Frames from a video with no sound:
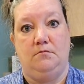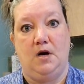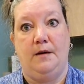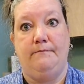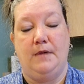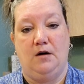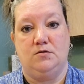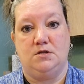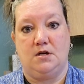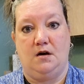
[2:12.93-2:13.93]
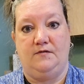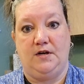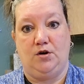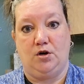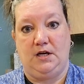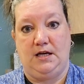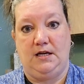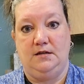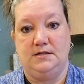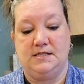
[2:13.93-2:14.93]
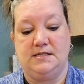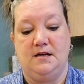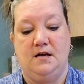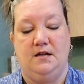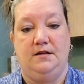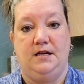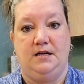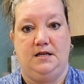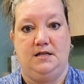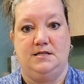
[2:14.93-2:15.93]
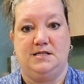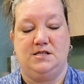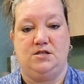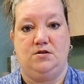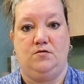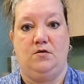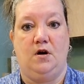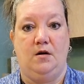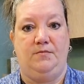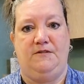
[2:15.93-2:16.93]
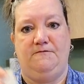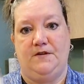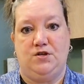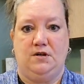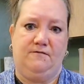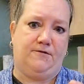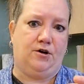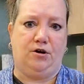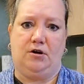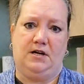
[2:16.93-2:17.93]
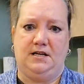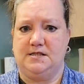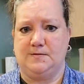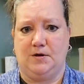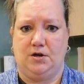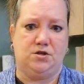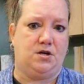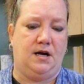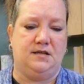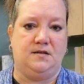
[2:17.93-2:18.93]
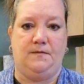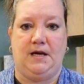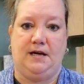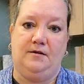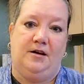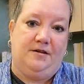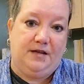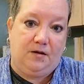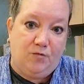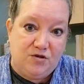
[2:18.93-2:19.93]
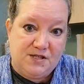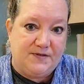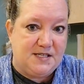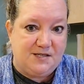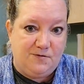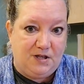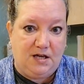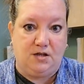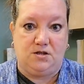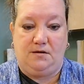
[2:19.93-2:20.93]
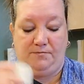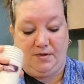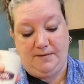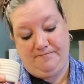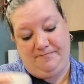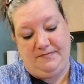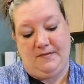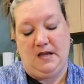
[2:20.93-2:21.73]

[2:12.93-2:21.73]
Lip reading: amount of ingredients than it is to be fishing for ingredients while you're trying to make it, like most of us do in the kitchen. But